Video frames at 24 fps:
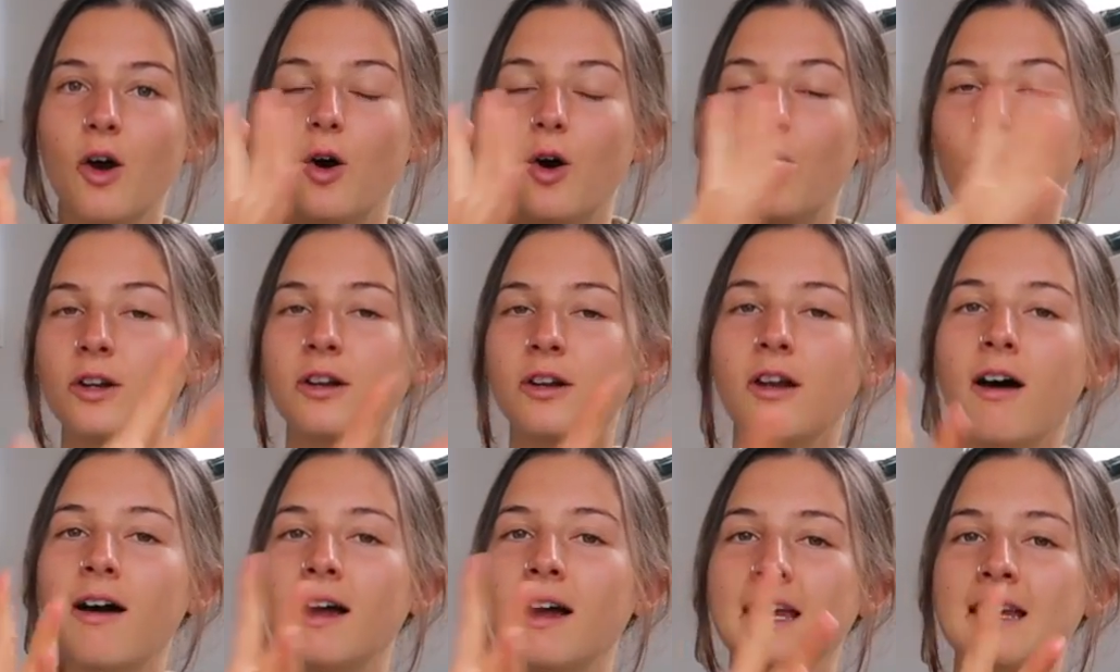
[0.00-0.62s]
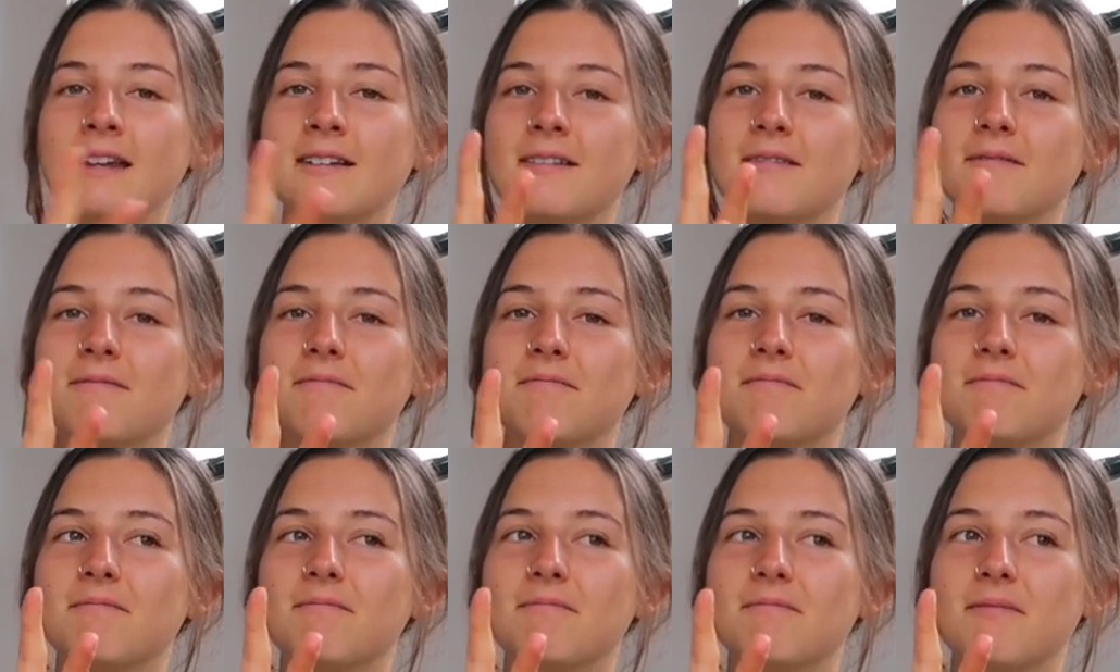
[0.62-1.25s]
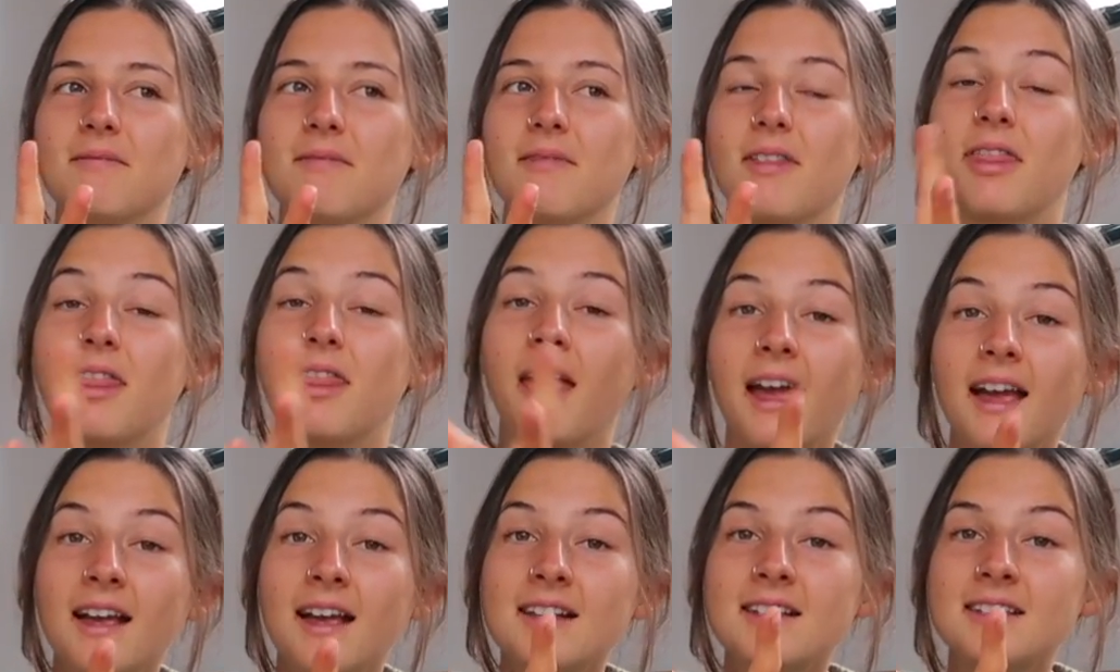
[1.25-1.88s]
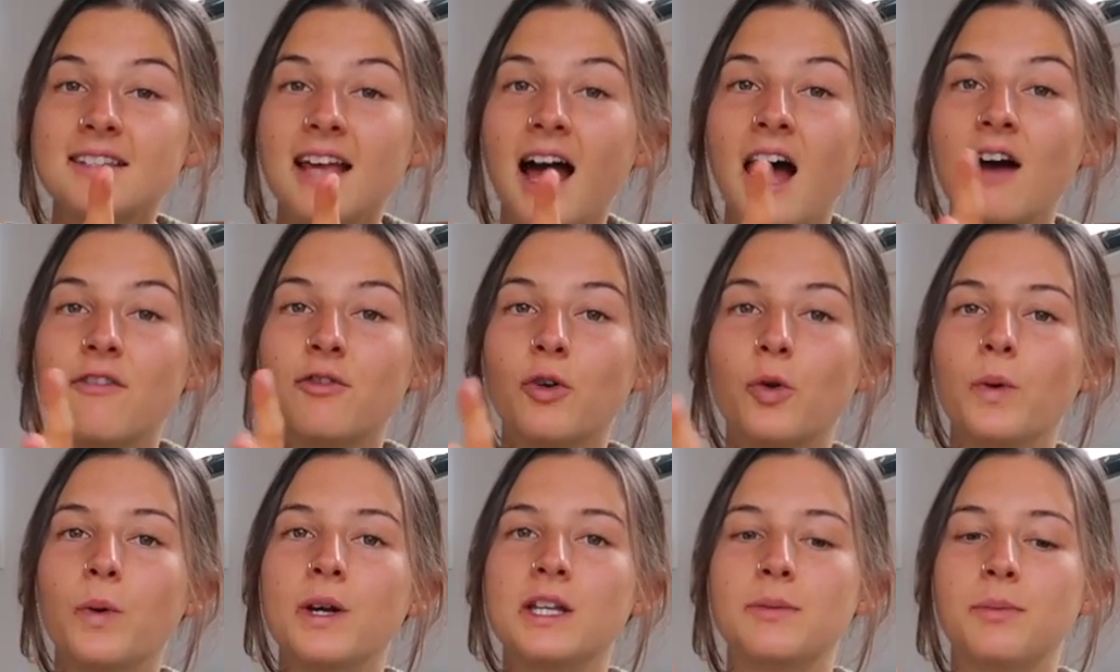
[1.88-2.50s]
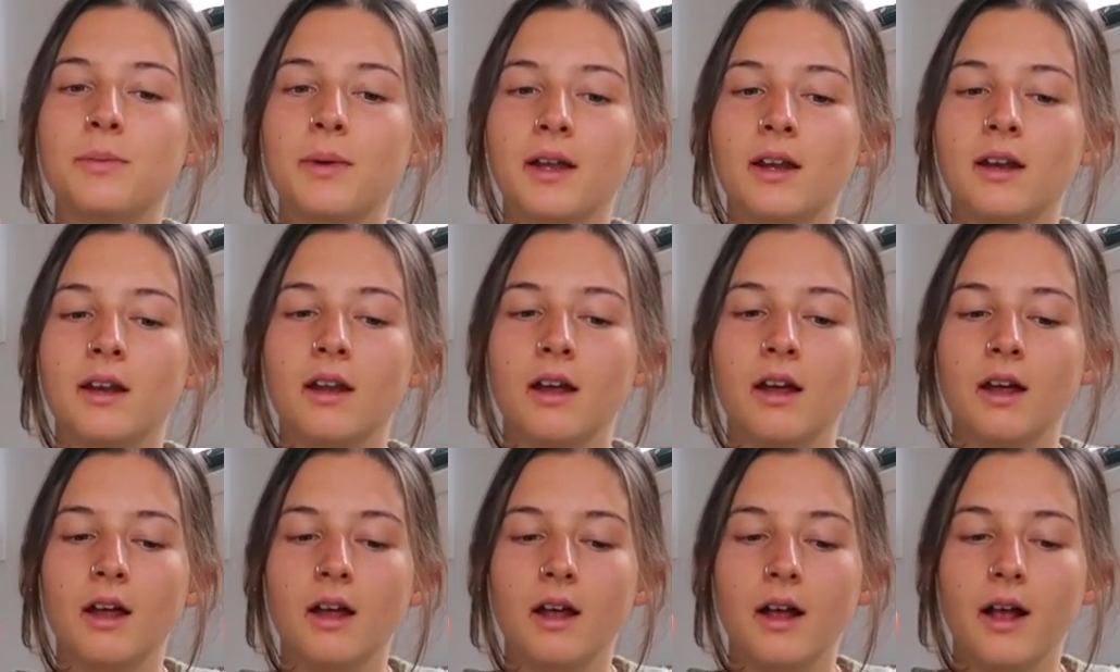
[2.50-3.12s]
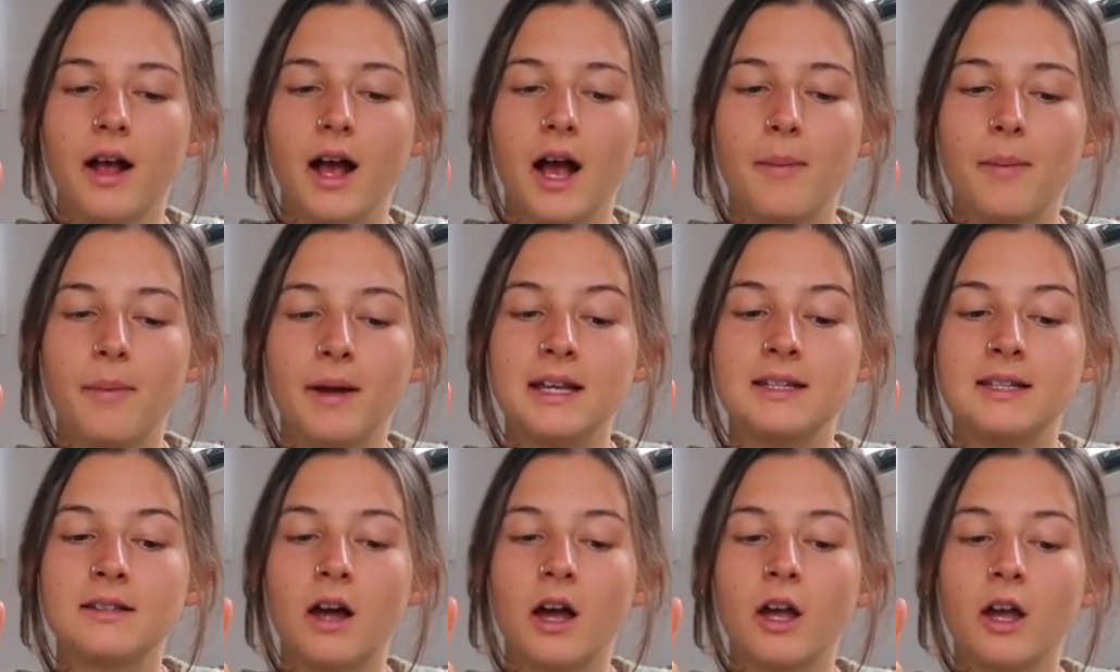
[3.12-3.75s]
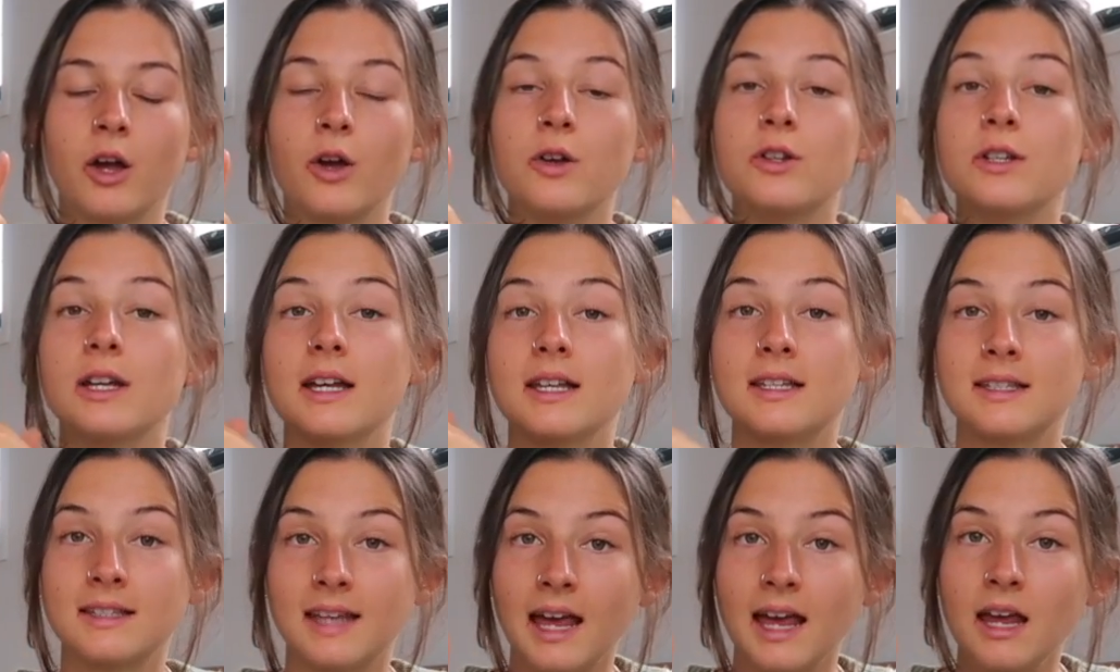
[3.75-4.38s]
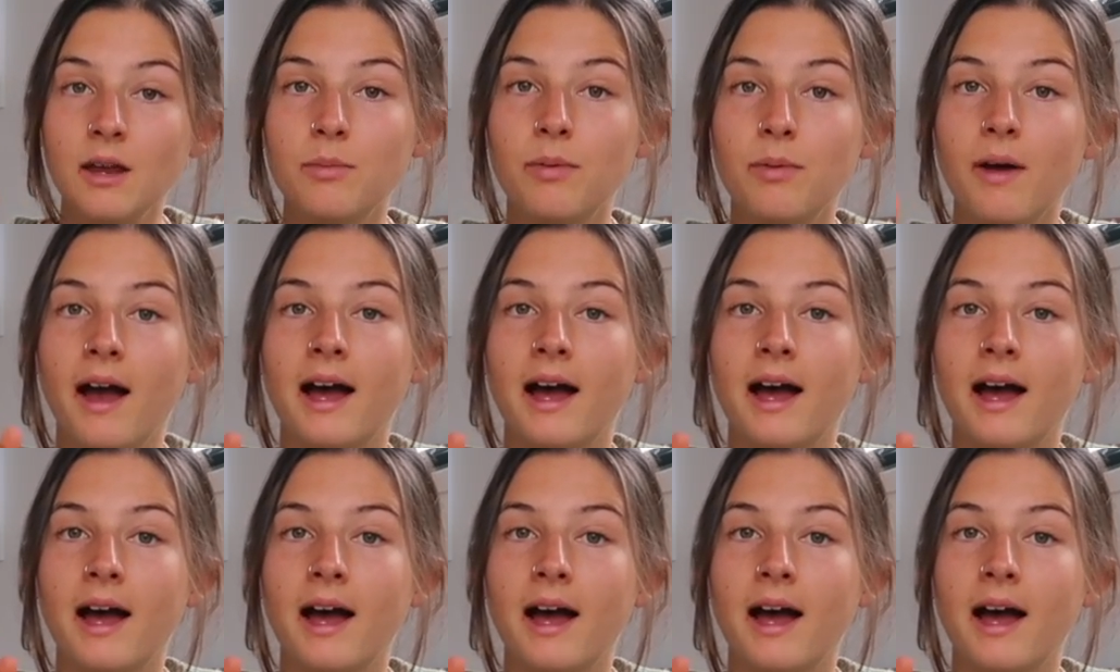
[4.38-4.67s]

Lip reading: online things have always been a place that I go to escape.